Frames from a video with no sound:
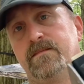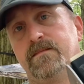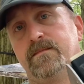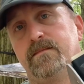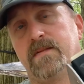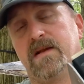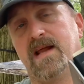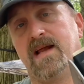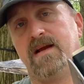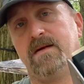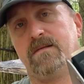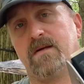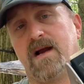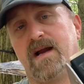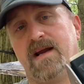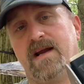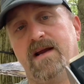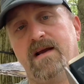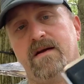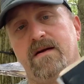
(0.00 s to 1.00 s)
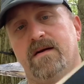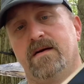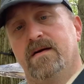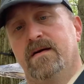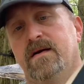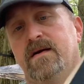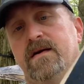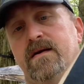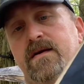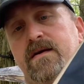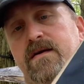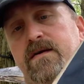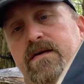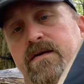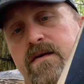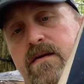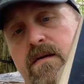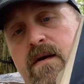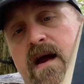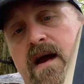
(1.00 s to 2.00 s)
plate right here,
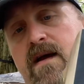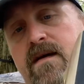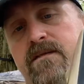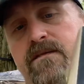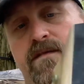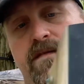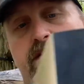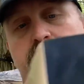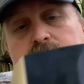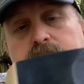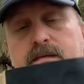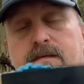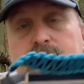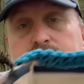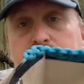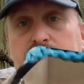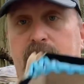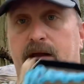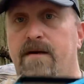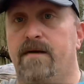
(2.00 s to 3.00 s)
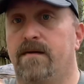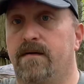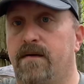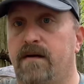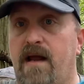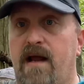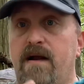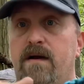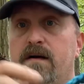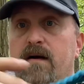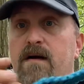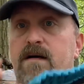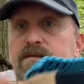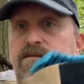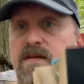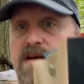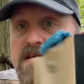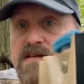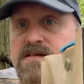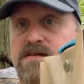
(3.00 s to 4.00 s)
you have the inner layer
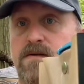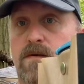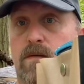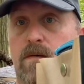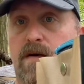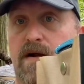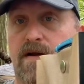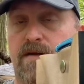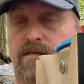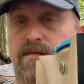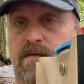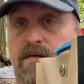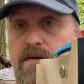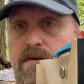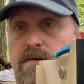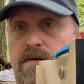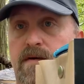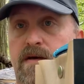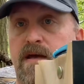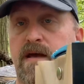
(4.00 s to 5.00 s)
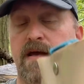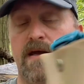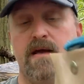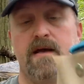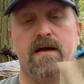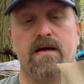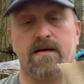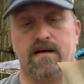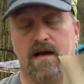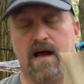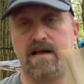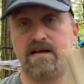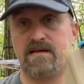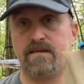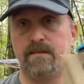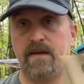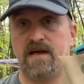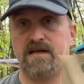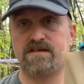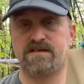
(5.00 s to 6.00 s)
of this going through. Not to
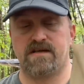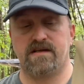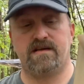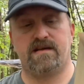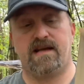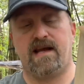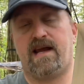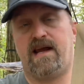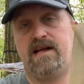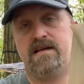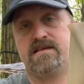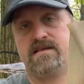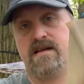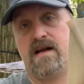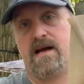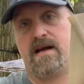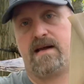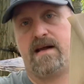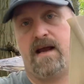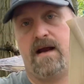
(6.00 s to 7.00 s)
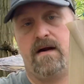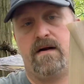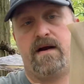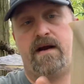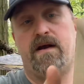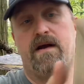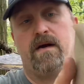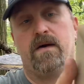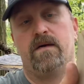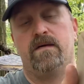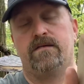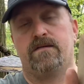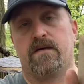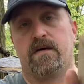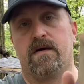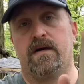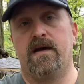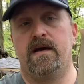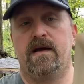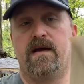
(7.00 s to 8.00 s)
mention the heat's not carrying
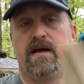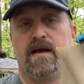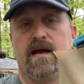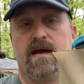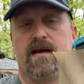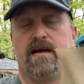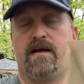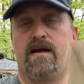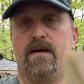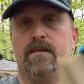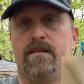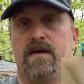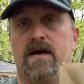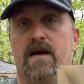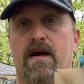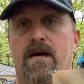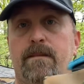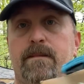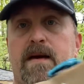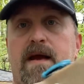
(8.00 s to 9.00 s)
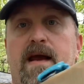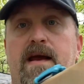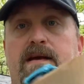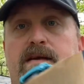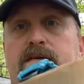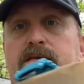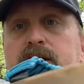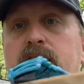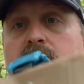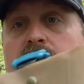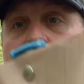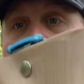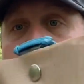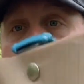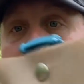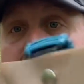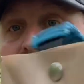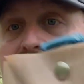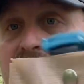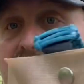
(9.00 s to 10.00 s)
over and coming up, and you're
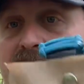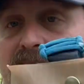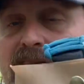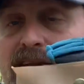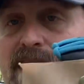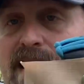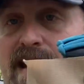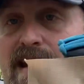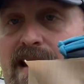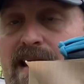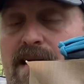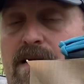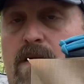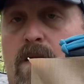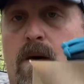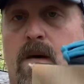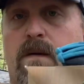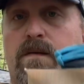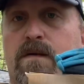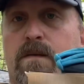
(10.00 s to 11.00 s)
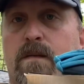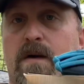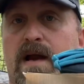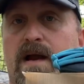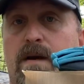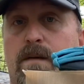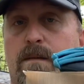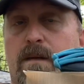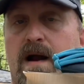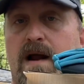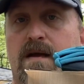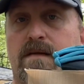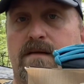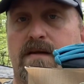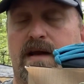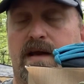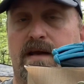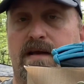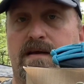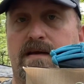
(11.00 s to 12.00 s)
not getting the heat all the way around it.